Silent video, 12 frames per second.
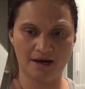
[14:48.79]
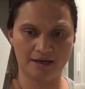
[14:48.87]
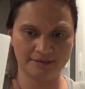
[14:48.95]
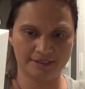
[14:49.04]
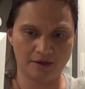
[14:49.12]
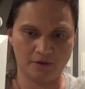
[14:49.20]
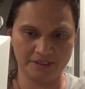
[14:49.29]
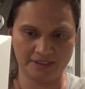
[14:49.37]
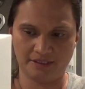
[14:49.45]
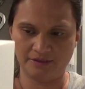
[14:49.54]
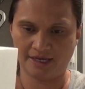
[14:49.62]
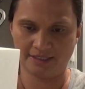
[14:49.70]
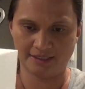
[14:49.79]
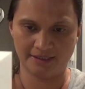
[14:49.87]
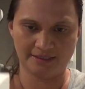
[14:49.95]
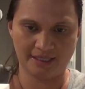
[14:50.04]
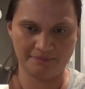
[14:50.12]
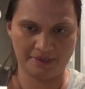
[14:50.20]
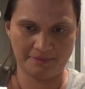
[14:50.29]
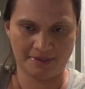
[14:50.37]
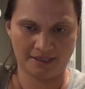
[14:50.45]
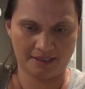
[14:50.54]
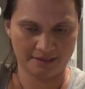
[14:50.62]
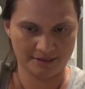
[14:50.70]
box. I always tell you guys I save my
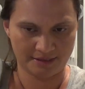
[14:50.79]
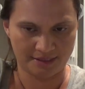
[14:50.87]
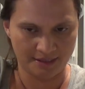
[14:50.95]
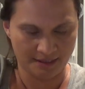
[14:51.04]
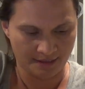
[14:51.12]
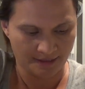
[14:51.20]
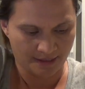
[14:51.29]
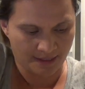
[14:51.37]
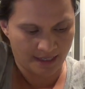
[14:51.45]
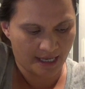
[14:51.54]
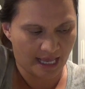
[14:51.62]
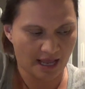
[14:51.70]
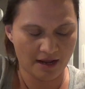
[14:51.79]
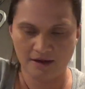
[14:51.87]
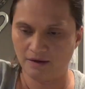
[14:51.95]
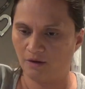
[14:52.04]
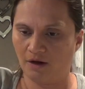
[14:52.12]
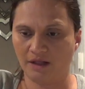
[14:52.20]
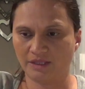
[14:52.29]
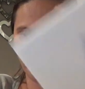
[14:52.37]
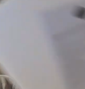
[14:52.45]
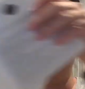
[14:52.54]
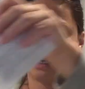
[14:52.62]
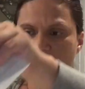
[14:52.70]
box. All
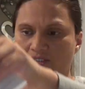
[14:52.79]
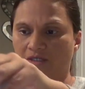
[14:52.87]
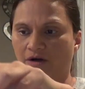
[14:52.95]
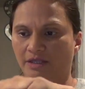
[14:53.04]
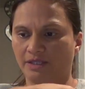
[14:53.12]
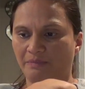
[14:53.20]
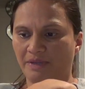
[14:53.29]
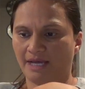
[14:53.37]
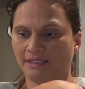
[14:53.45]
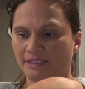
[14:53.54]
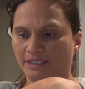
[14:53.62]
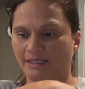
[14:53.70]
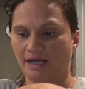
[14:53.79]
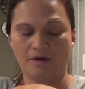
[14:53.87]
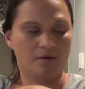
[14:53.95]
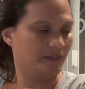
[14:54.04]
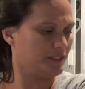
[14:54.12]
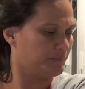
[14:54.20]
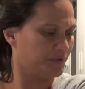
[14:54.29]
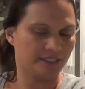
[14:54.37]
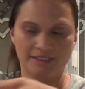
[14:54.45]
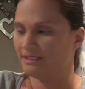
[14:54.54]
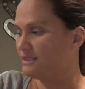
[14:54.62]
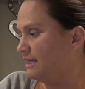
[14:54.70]
the packaging, all the plastic, I always put
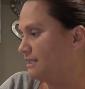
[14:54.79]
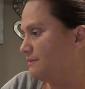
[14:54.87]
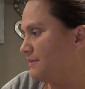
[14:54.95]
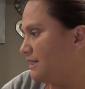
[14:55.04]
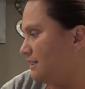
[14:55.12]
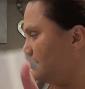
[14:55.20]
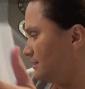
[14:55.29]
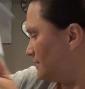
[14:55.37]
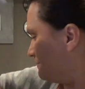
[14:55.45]
inside the box.